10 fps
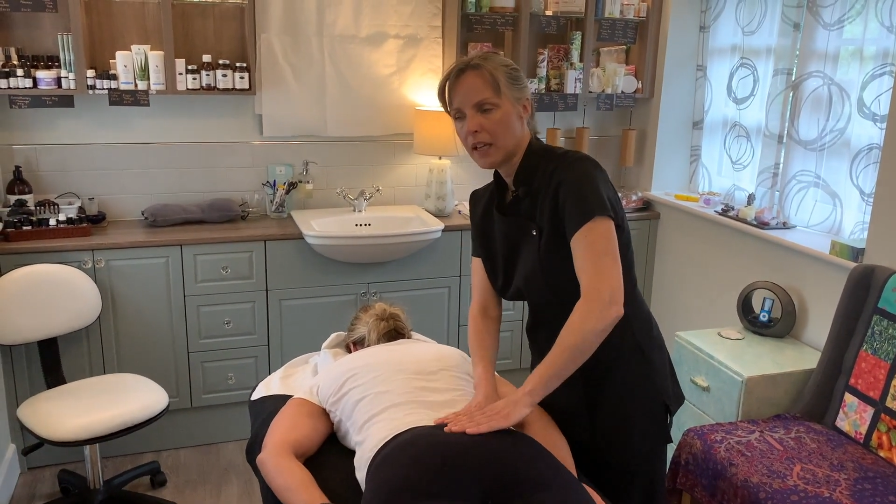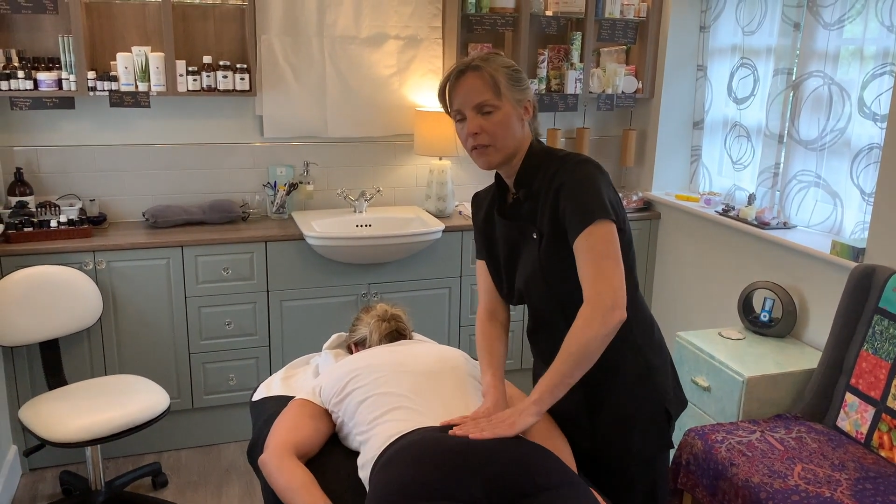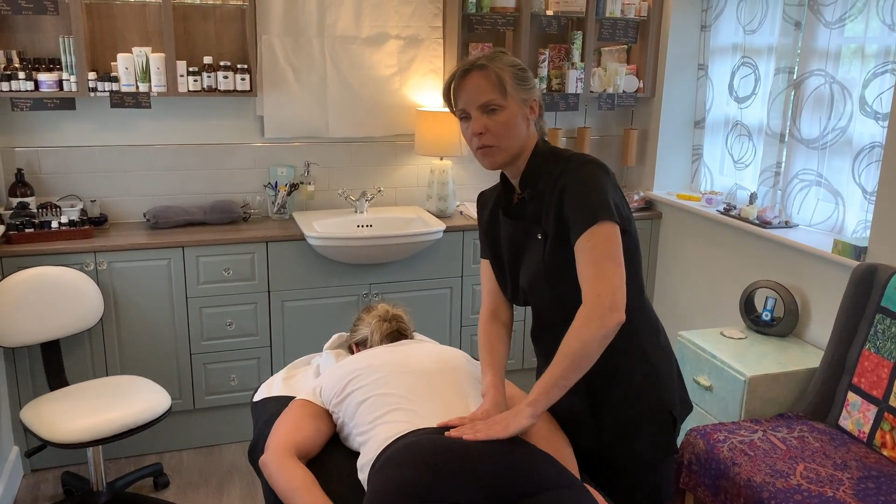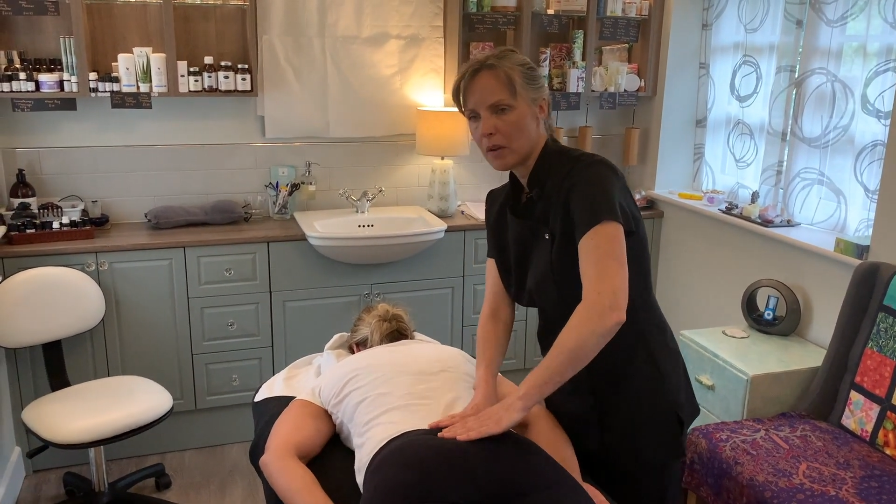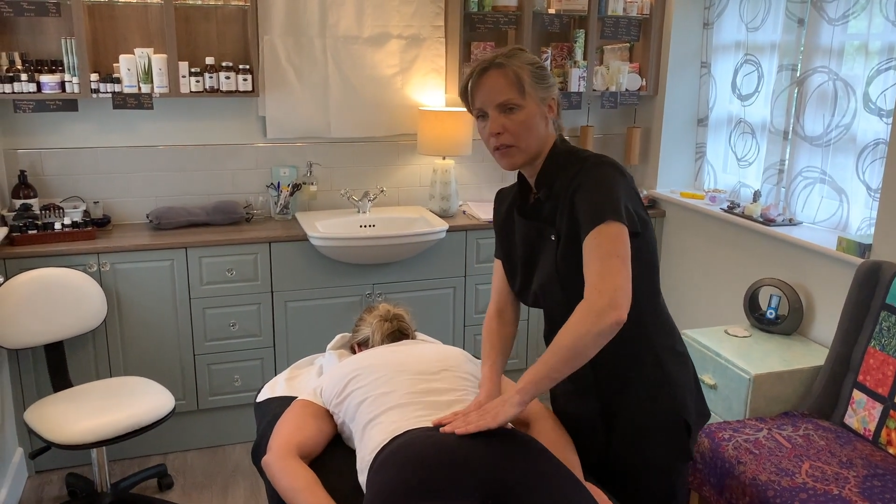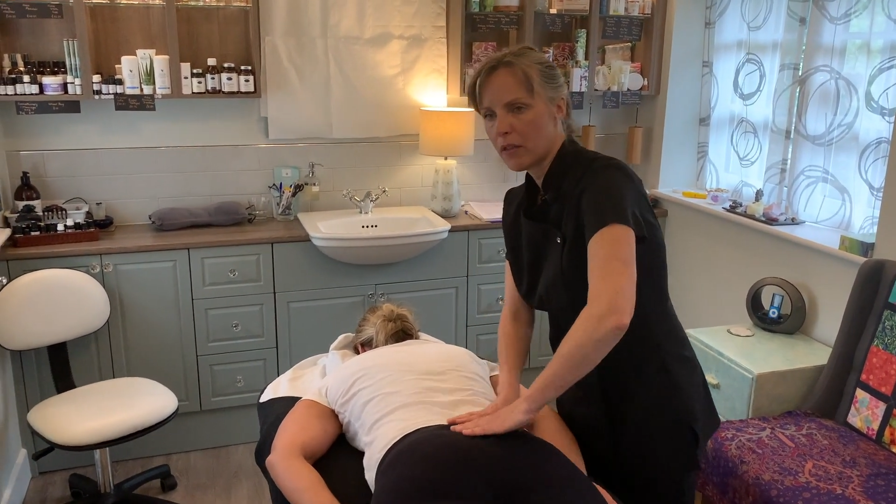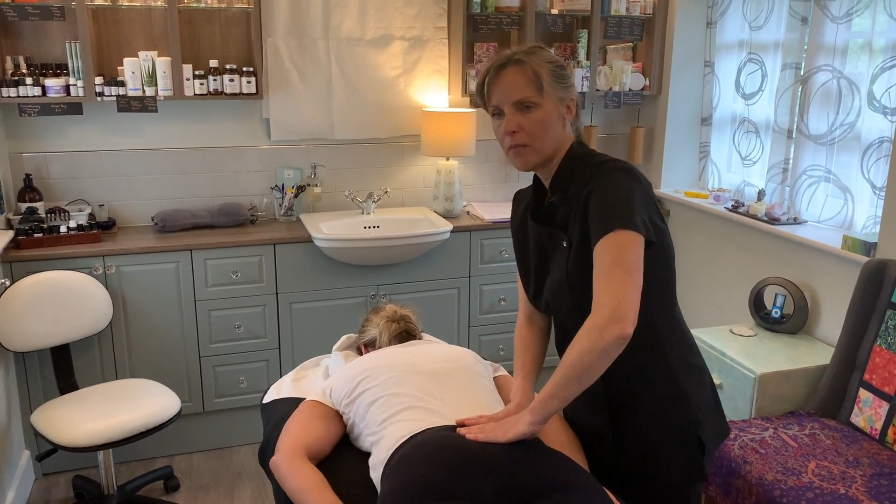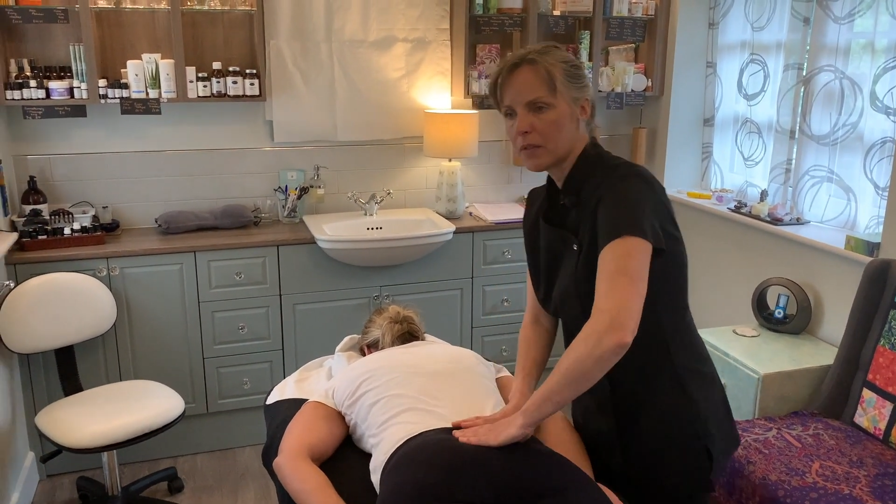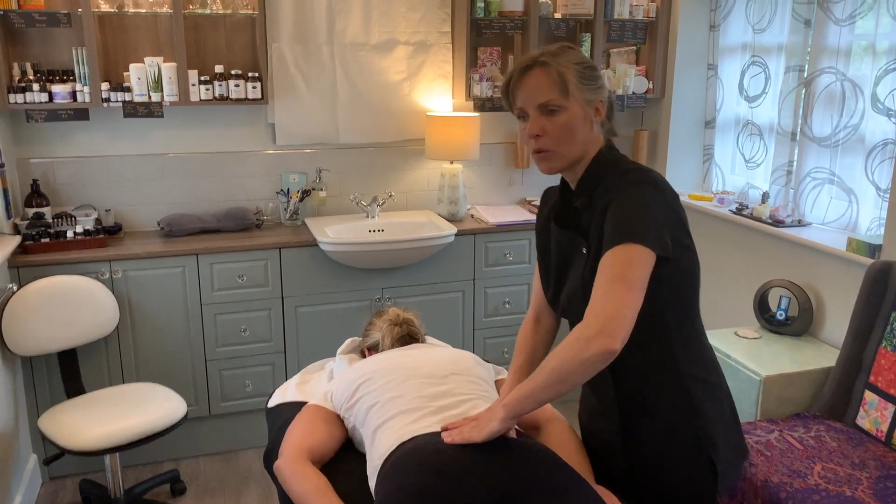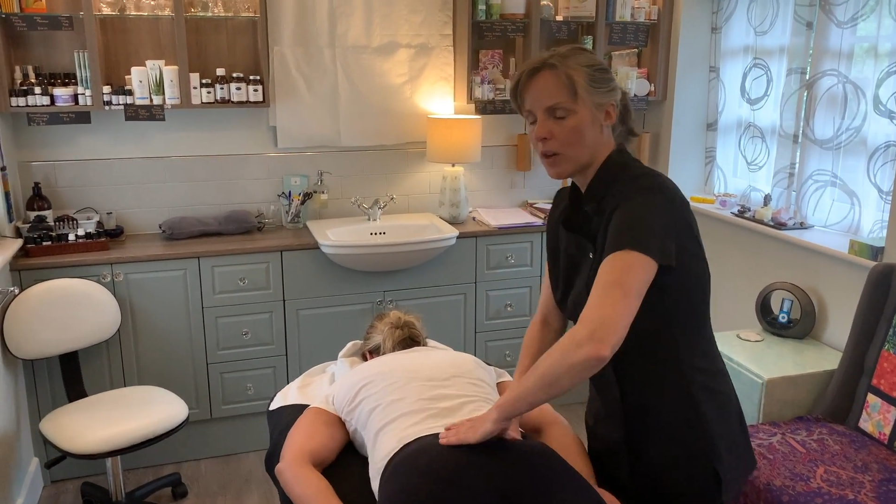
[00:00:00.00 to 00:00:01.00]
I've got my
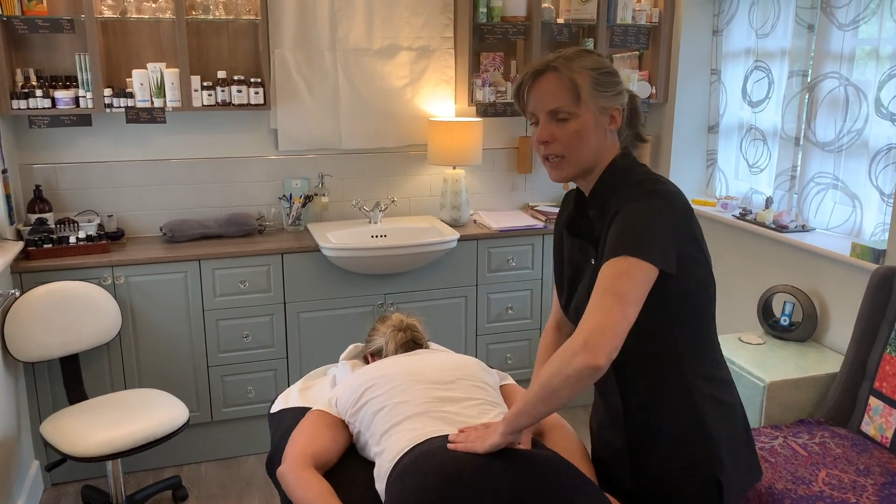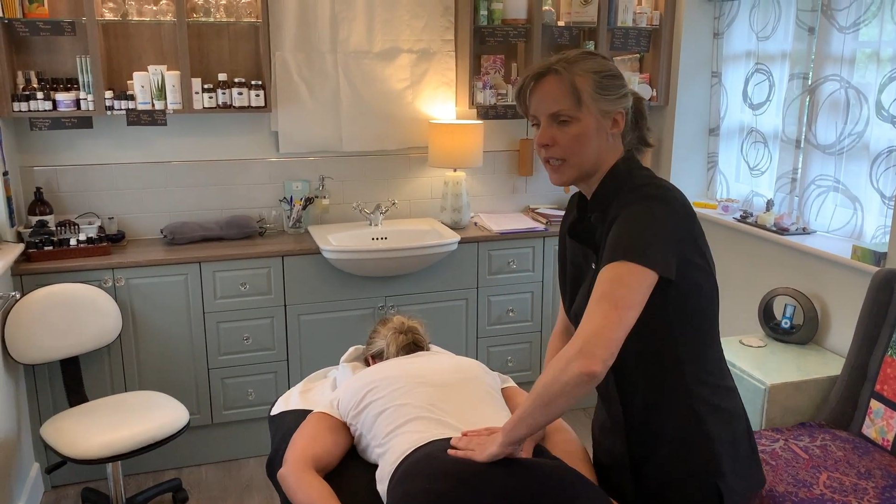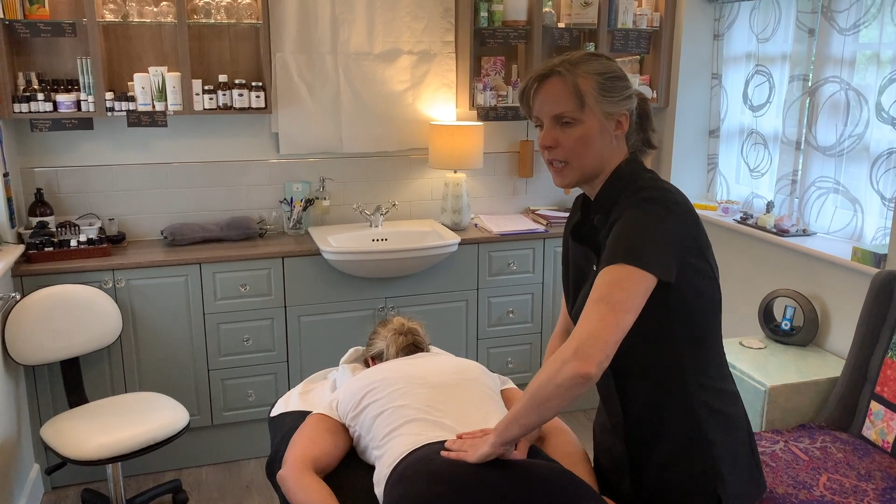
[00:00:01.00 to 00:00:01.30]
thumbs quite